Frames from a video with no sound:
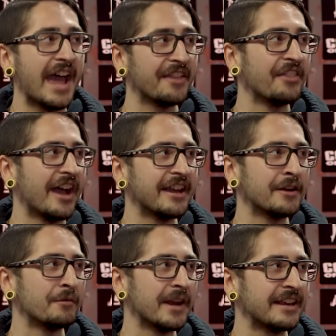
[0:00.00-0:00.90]
headlining
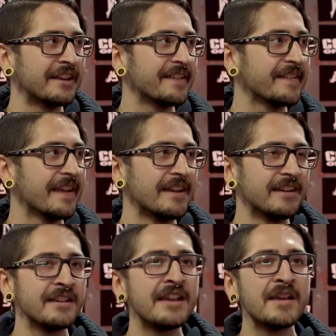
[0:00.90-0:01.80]
arenas
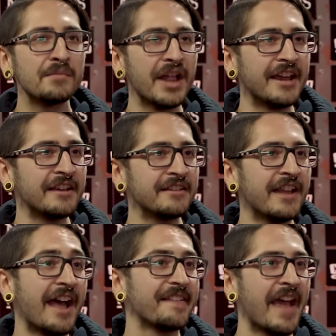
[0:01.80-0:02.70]
and playing
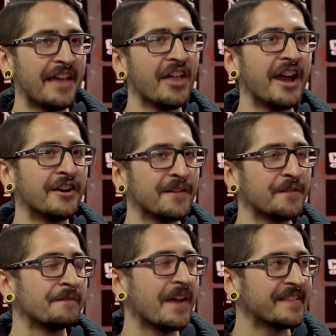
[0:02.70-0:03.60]
as headliners
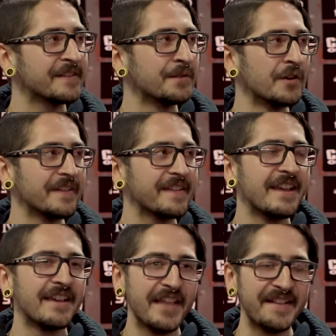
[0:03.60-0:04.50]
for festivals,
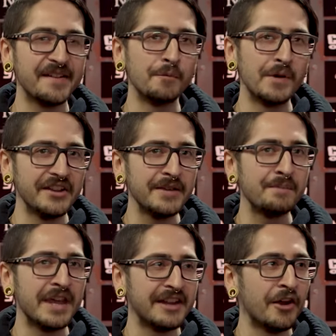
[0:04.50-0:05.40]
that's a really
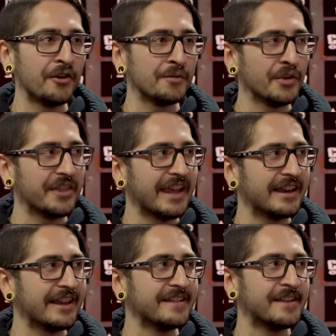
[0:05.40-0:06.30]
big notable thing,
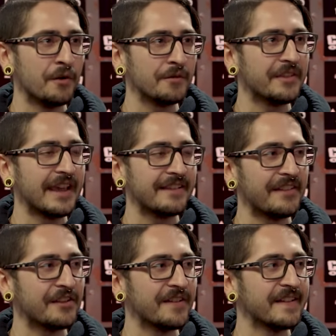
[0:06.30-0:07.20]
and I don't think
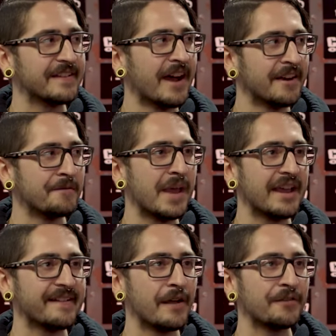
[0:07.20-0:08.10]
that there's a ton of
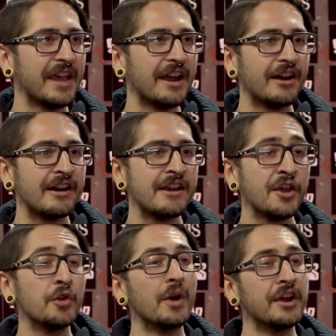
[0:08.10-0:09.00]
bands out there
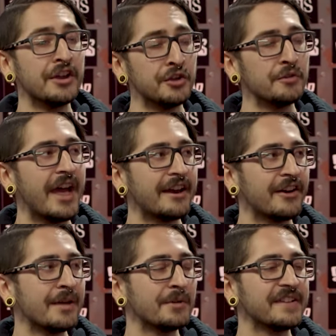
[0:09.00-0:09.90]
who are new that are
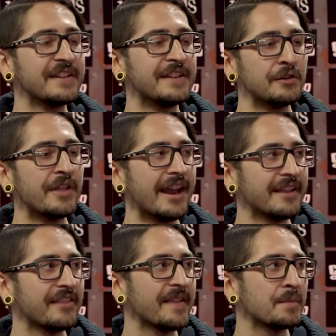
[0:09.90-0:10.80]
able to do that
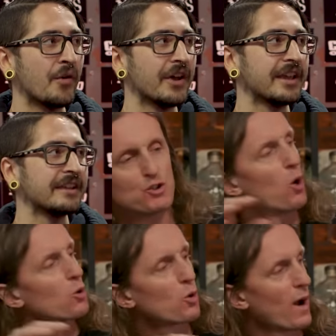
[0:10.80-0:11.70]
at this point. There's
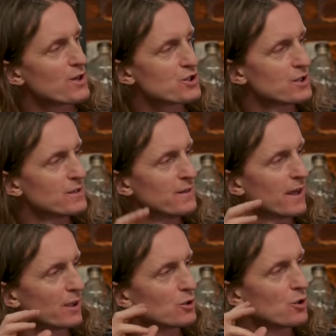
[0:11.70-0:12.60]
no question
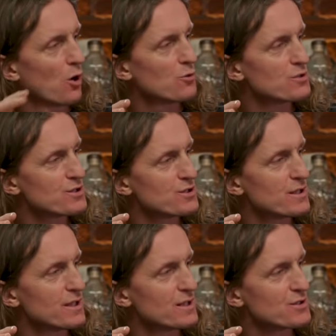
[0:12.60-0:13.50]
that Ghost
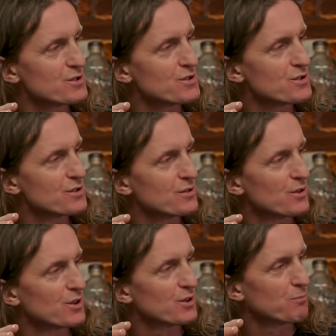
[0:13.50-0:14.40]
is
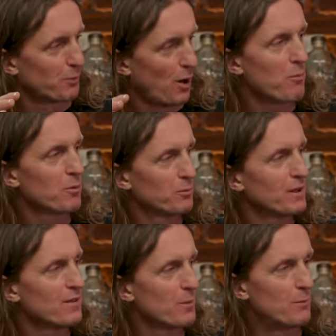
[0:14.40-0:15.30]

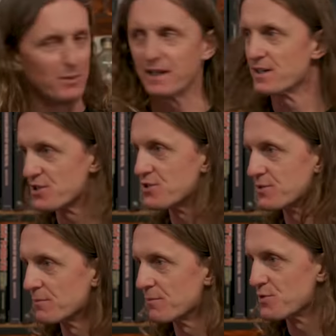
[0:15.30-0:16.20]
probably the biggest
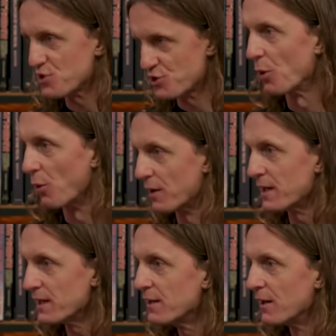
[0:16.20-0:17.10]

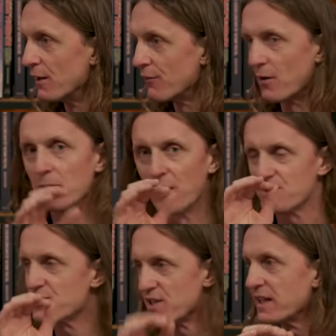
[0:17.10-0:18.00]
story from a
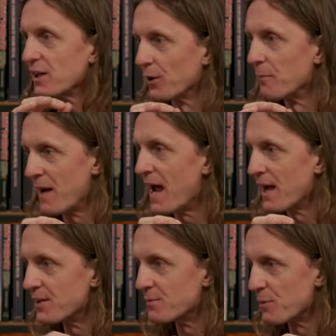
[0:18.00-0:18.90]
singular
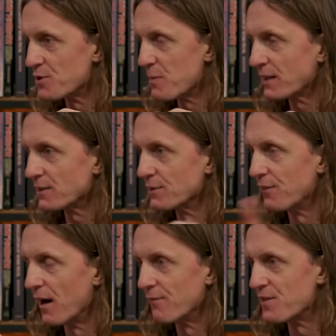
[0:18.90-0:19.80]
band perspective
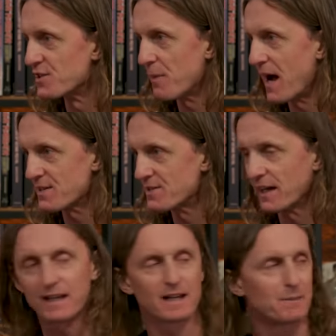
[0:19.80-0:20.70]
of this past
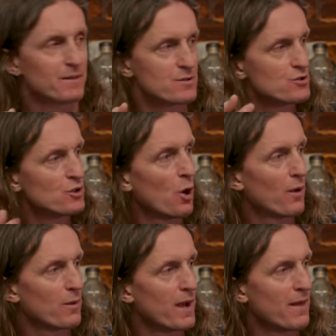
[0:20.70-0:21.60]
decade. I mean, there's no
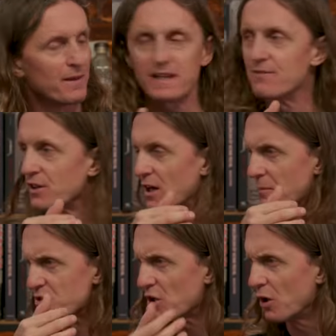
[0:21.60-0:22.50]
other band that even
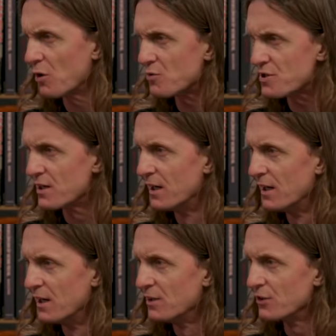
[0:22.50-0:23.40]
comes close
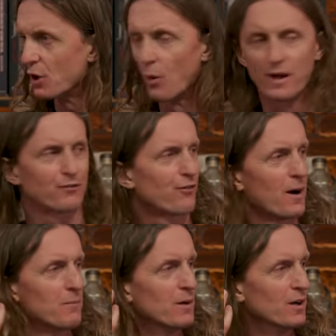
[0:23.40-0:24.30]
to going
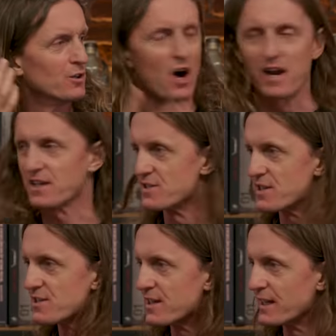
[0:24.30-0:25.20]
from not
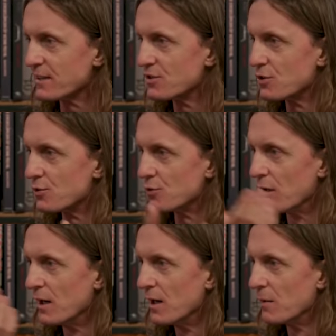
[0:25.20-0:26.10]
existing
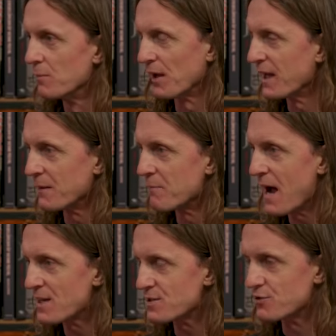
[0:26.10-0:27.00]
to playing
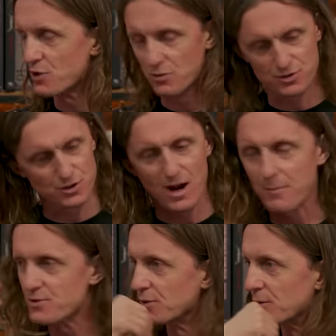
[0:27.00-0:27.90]
massive shows. You're
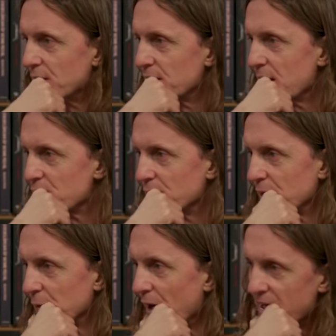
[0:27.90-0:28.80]
absolutely,
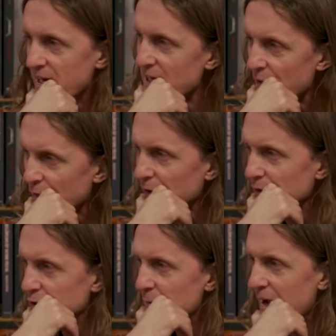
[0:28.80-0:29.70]
absolutely right. Any
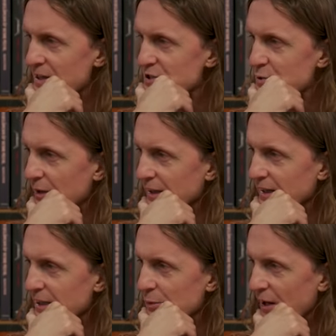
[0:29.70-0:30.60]
other new bands you want to
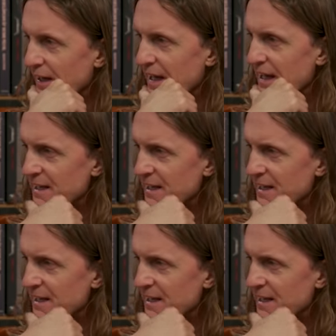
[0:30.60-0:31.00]
get